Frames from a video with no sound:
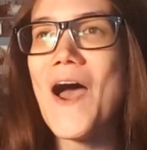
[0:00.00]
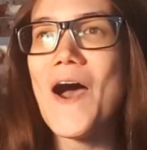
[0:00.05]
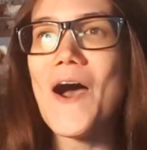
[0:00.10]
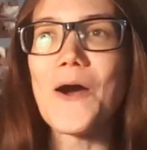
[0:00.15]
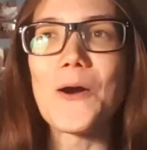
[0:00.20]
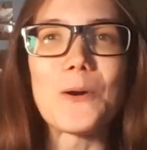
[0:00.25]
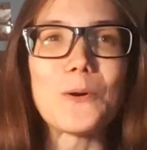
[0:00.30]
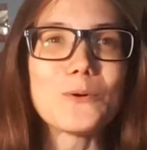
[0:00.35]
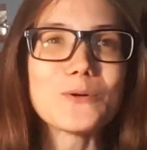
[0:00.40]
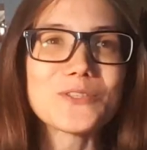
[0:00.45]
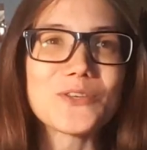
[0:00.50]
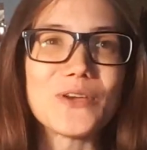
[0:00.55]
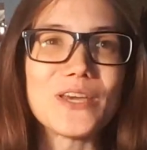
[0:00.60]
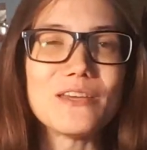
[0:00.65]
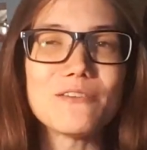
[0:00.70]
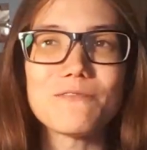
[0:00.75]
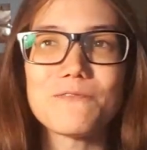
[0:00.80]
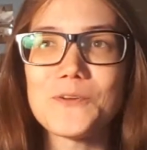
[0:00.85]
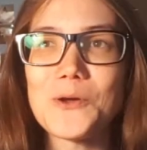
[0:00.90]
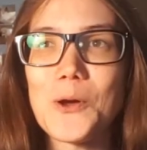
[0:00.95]
Also,
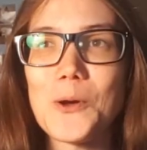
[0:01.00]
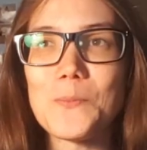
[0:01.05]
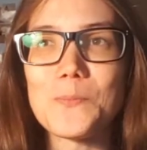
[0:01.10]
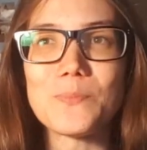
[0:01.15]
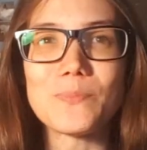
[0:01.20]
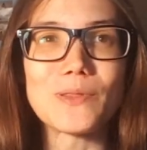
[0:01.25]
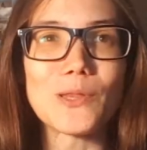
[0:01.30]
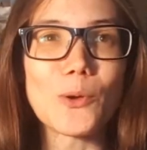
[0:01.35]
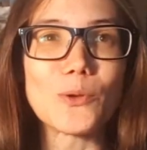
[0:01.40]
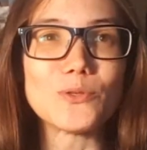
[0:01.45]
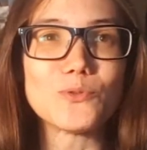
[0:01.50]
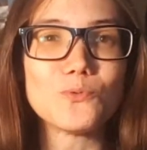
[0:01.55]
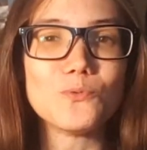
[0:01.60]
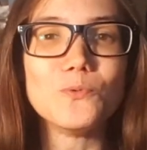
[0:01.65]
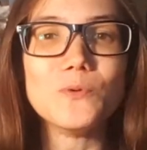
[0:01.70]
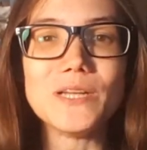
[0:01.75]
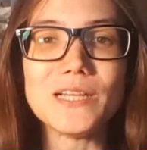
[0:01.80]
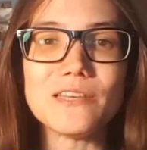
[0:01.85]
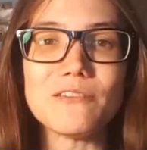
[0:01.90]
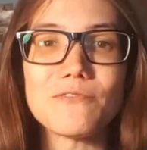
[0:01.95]
HitFilm loads
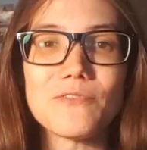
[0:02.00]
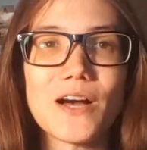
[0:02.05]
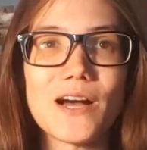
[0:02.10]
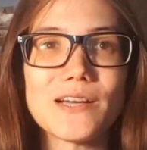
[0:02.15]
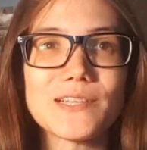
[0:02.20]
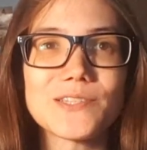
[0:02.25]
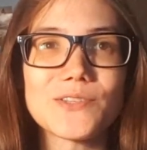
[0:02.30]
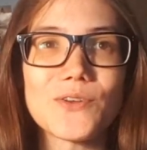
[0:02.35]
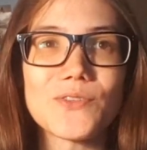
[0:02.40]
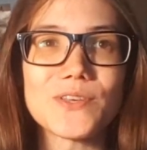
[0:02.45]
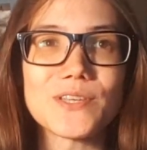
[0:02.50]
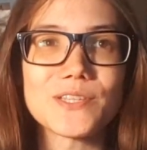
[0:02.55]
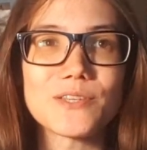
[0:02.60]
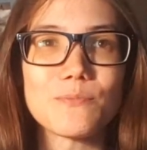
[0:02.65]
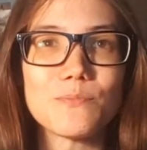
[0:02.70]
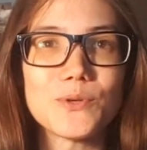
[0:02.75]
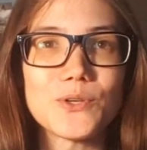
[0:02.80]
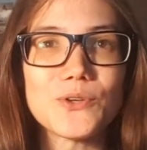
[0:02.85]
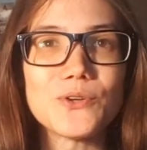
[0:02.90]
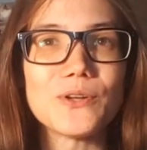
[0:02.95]
really fast on this
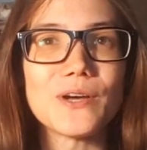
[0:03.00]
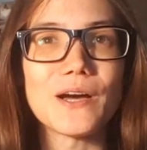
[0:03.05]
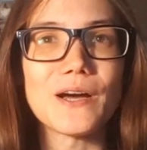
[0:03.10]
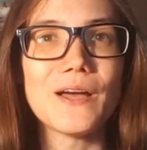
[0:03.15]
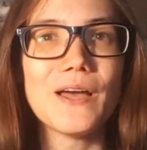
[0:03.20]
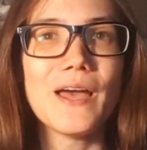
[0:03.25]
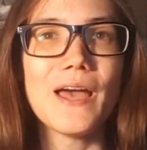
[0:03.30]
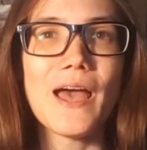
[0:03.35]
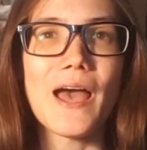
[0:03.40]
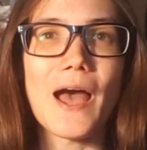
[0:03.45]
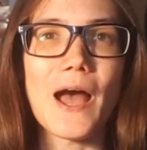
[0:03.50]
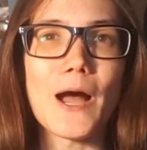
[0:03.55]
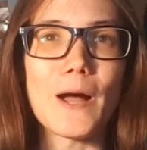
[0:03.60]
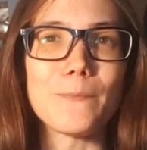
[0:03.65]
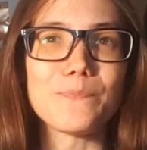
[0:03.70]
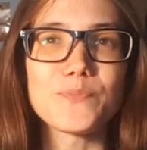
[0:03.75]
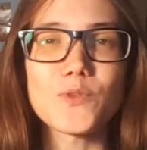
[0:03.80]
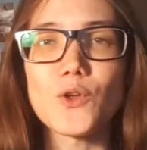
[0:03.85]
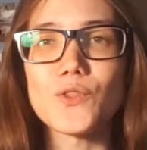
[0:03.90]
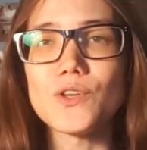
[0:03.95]
computer.
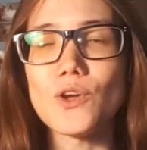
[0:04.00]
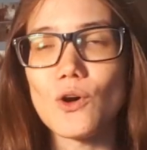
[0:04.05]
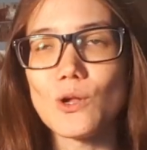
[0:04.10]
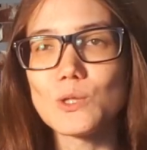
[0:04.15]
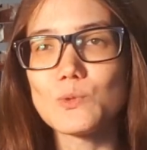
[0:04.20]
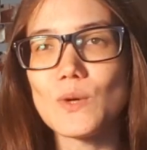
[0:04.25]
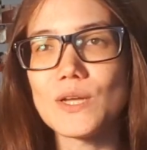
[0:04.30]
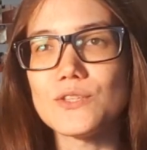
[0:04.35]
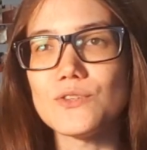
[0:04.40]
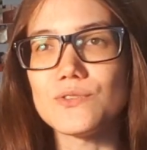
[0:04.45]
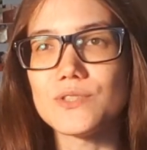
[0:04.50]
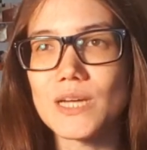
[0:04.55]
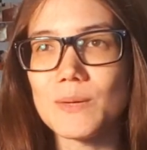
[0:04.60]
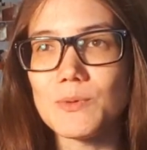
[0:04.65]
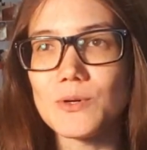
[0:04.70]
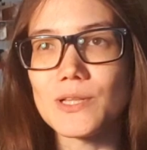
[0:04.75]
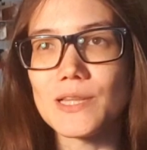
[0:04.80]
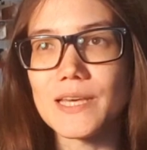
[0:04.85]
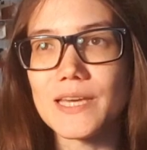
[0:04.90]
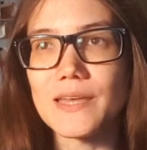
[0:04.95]
On the old one, you
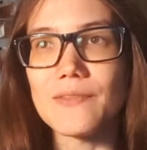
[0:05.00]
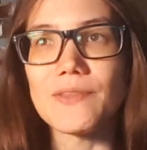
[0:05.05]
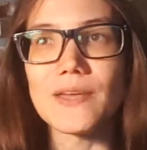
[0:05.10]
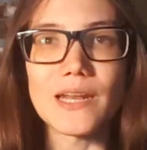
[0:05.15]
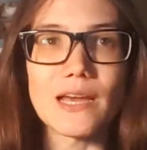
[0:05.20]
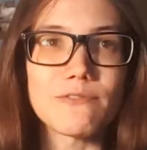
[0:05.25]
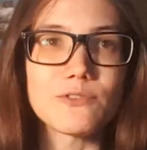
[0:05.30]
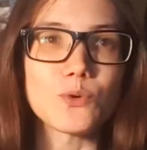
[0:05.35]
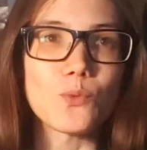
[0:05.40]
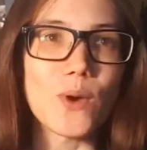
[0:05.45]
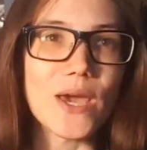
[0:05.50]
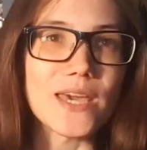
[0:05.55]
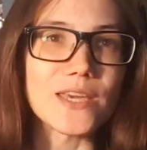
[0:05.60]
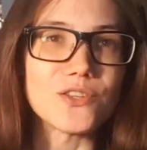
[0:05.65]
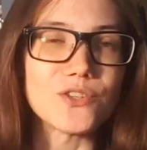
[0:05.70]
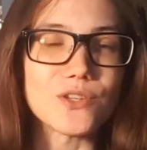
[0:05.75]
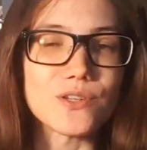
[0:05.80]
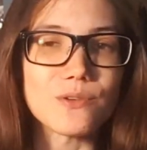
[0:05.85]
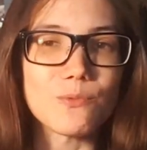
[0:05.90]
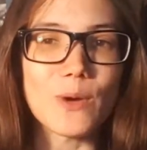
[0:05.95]
double click it and then have to
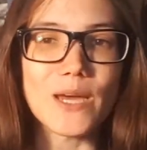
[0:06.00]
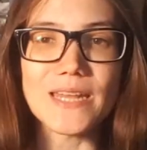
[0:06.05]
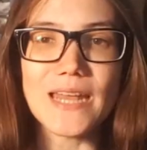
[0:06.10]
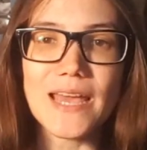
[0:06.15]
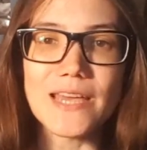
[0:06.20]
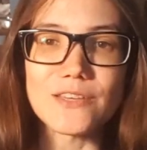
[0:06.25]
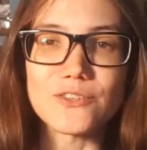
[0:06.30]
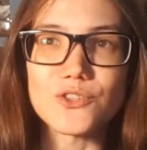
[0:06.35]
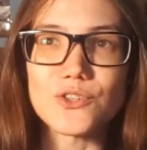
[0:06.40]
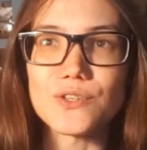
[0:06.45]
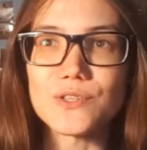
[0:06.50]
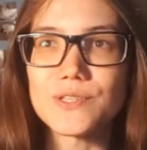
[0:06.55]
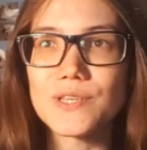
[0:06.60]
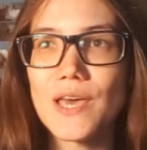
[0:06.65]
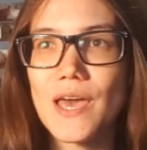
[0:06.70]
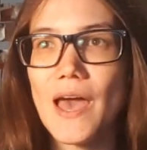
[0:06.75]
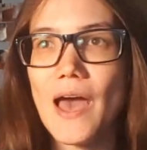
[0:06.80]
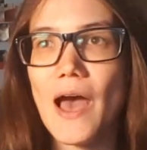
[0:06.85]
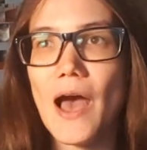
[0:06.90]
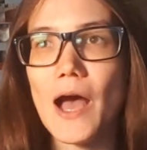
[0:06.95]
wait ages,
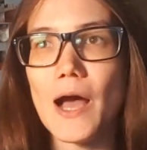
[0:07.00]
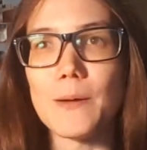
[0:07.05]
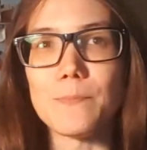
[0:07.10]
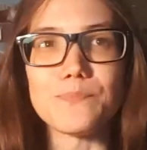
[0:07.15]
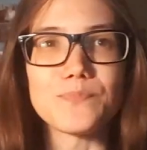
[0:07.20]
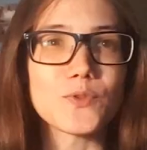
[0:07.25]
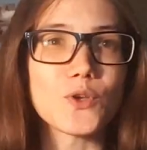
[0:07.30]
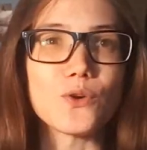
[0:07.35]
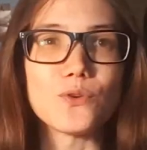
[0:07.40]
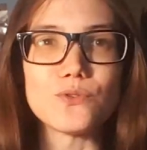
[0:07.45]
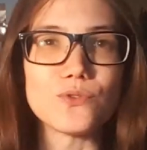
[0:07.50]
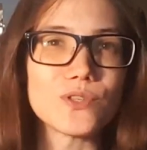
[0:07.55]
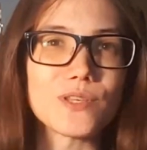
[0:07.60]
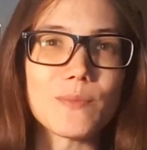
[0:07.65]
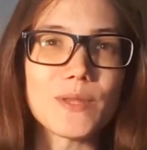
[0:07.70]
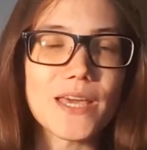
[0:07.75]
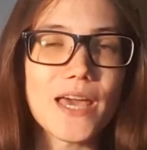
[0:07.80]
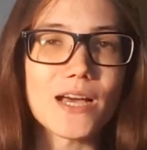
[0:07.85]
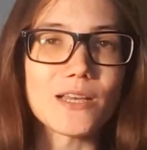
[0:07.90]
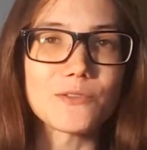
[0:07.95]
go do
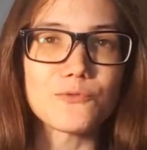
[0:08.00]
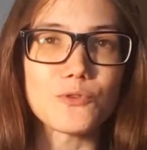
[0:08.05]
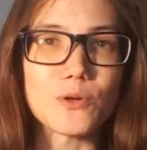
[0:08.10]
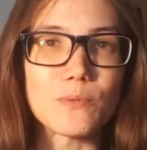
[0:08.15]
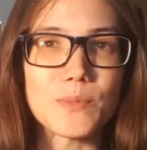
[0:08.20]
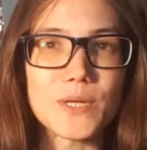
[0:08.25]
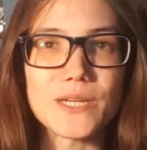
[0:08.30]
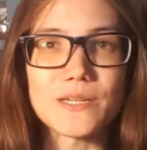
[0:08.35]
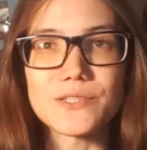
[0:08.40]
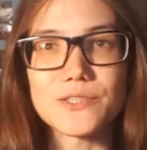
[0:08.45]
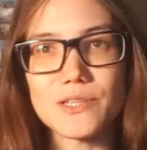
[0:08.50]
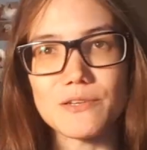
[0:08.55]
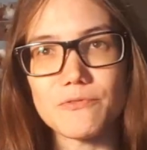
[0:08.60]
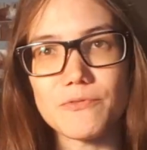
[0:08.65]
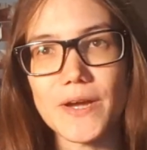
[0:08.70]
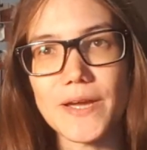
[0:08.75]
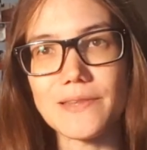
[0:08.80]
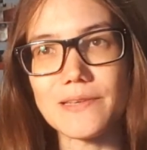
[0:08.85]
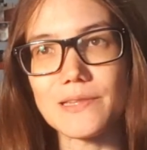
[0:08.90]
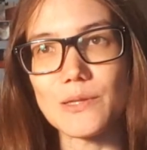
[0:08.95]
something else for a bit until it
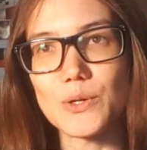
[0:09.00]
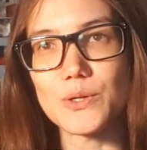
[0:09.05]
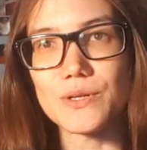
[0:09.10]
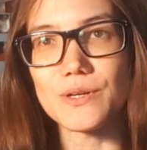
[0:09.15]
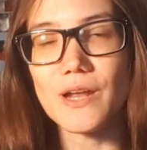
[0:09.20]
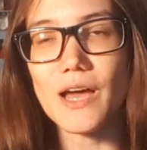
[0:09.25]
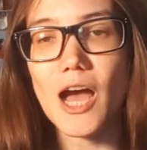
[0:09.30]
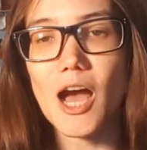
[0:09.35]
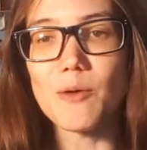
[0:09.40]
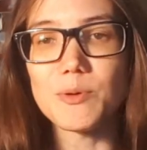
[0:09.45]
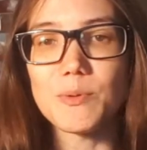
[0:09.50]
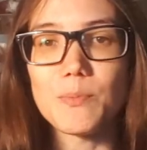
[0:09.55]
finally loaded up.